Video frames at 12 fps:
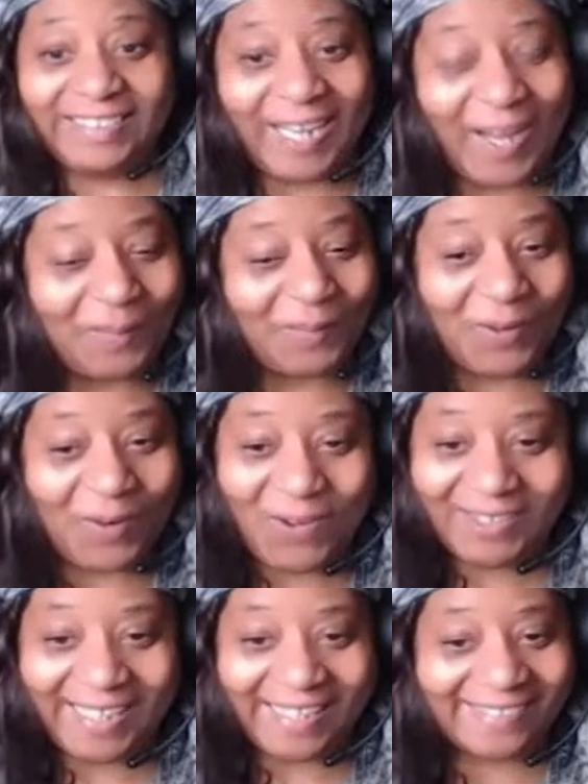Come
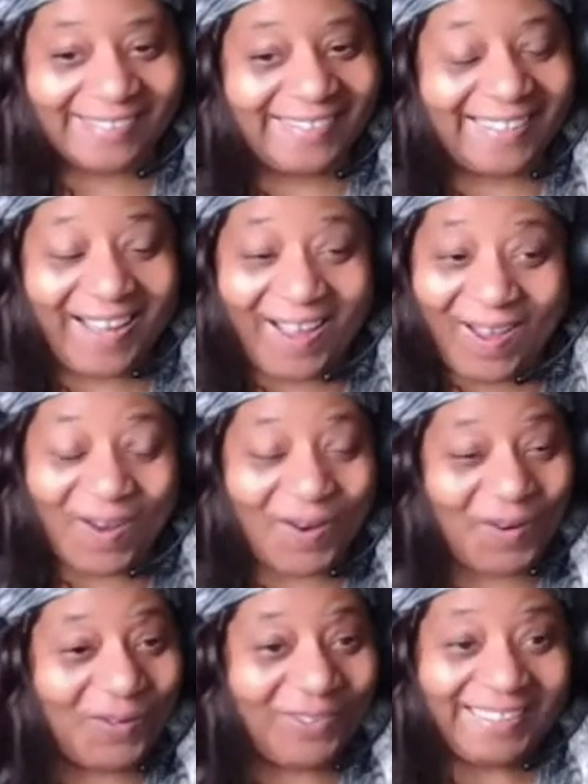on, let's
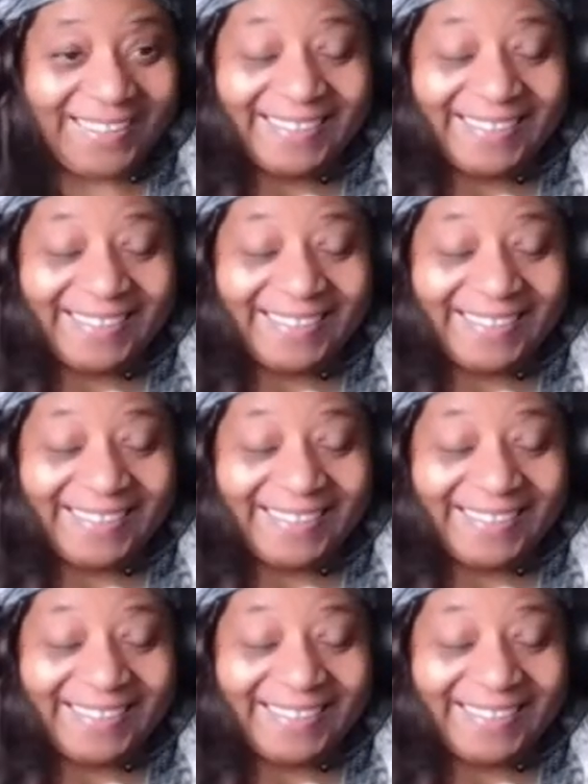go.